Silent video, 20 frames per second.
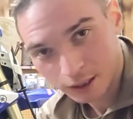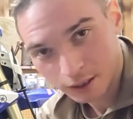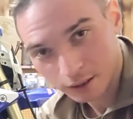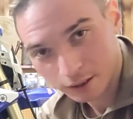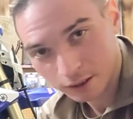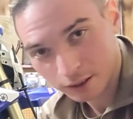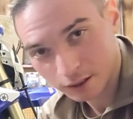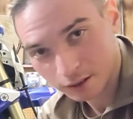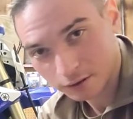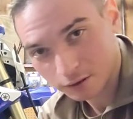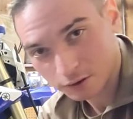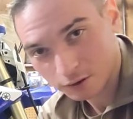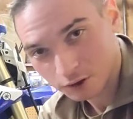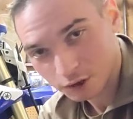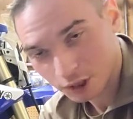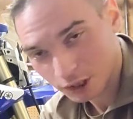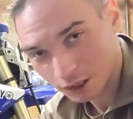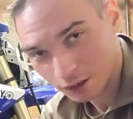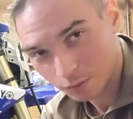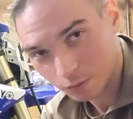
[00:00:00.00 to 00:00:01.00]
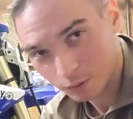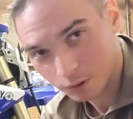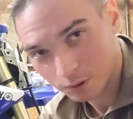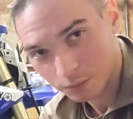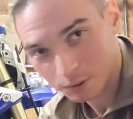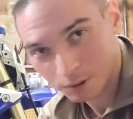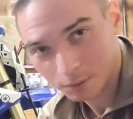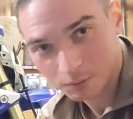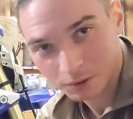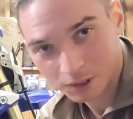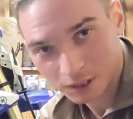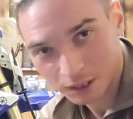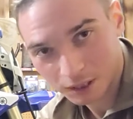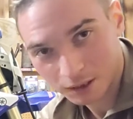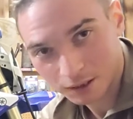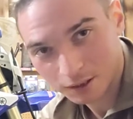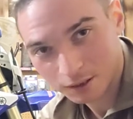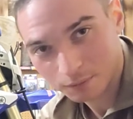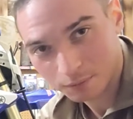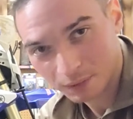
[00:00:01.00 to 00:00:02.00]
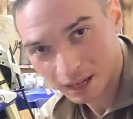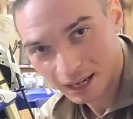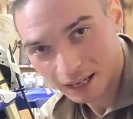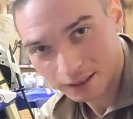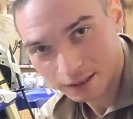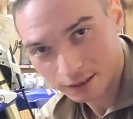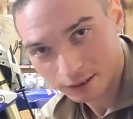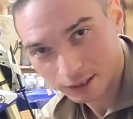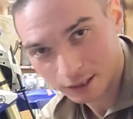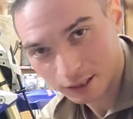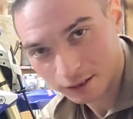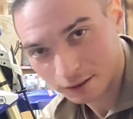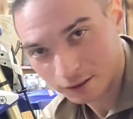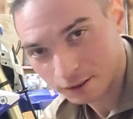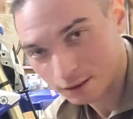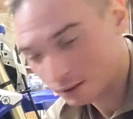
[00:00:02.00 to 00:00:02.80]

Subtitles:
The chain was pretty much at its max length,